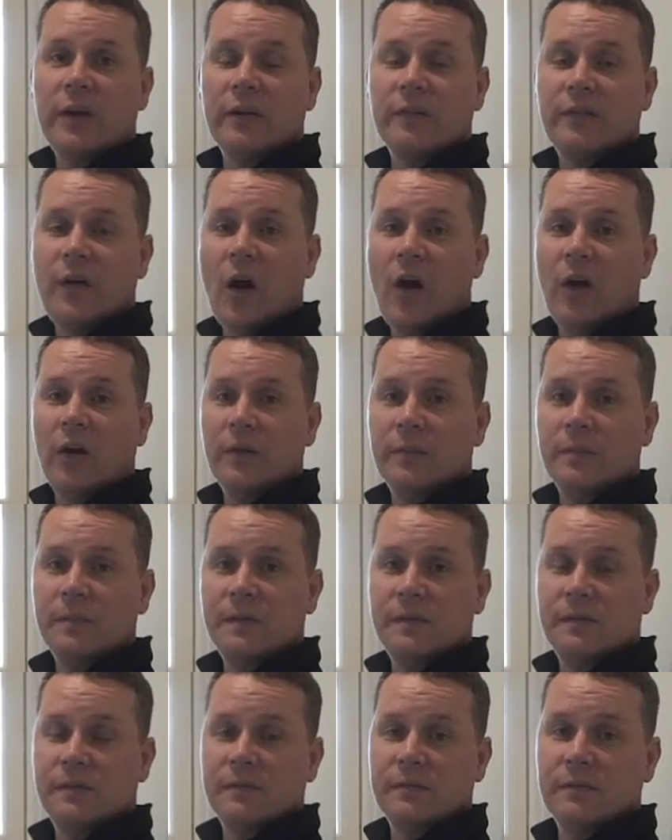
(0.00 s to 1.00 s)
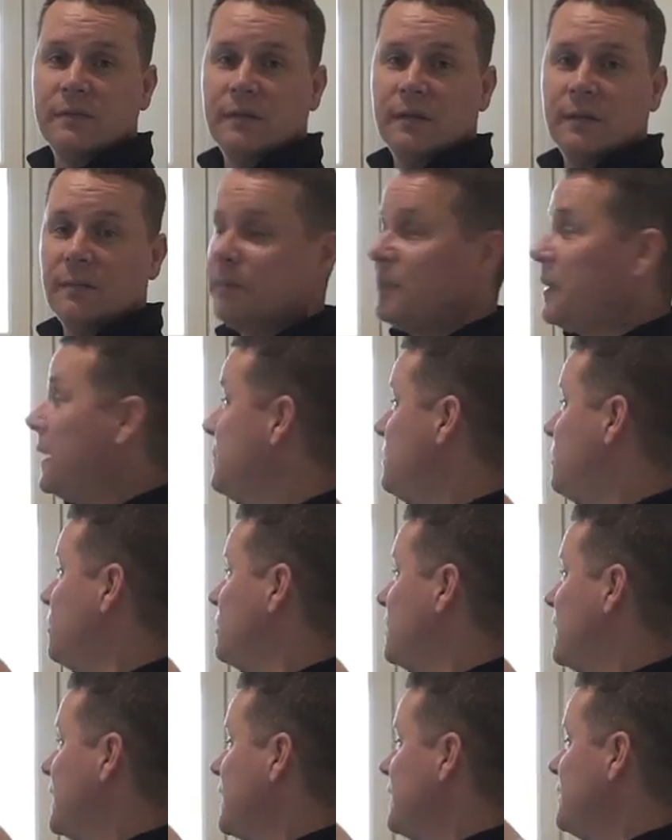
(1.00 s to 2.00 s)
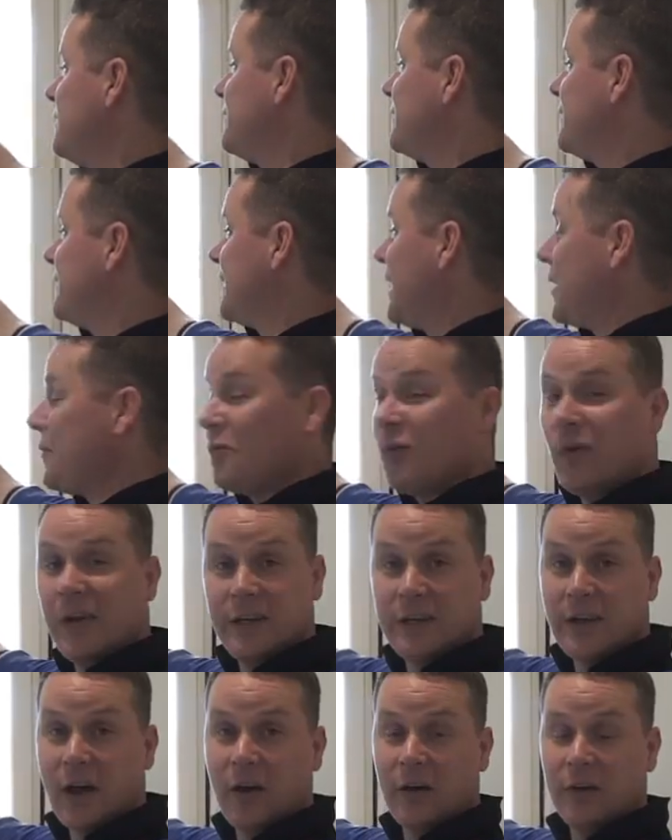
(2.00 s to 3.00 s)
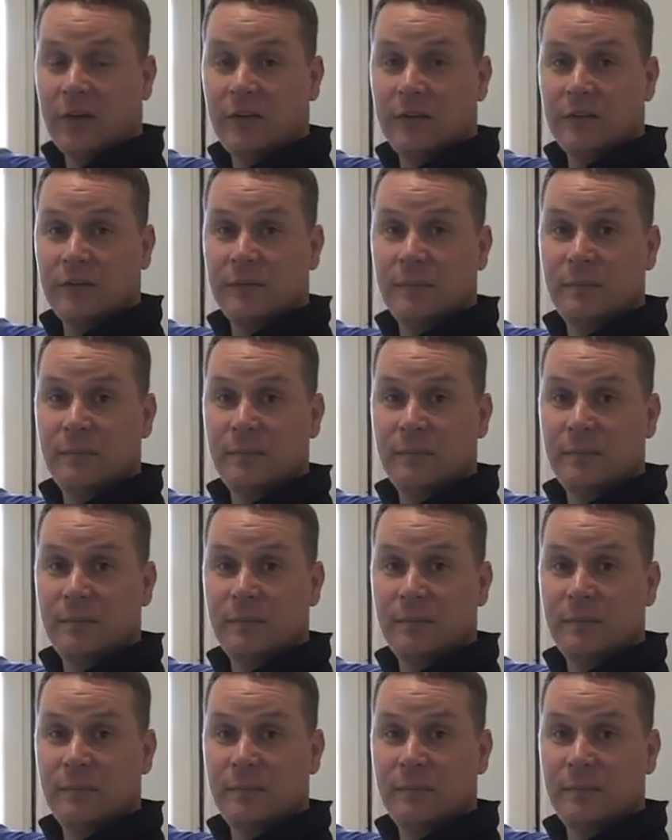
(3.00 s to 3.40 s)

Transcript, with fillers: of homes, people leave their window